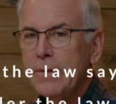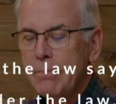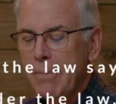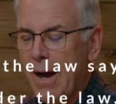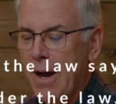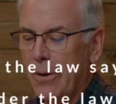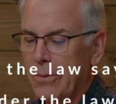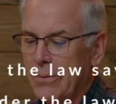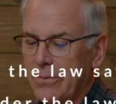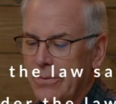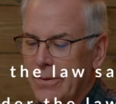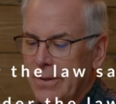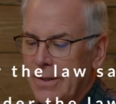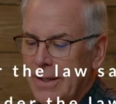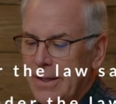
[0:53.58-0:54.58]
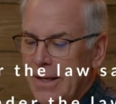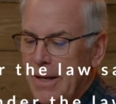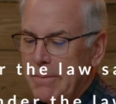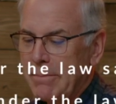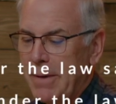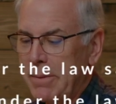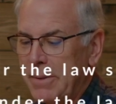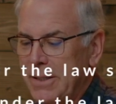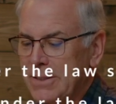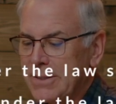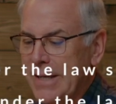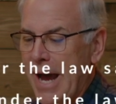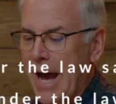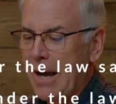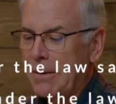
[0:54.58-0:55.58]
mouth may be
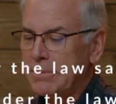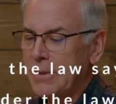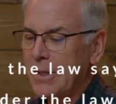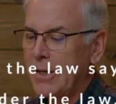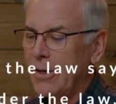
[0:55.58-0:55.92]
stopped